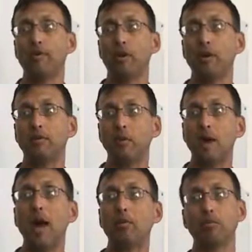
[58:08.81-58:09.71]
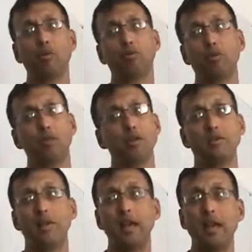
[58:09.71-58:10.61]
very comparable to what
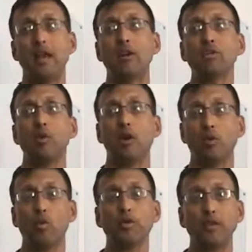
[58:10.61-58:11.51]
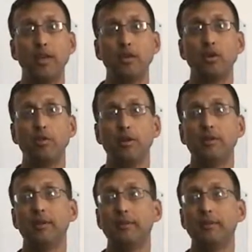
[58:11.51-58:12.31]
they get elsewhere with once a day treatment.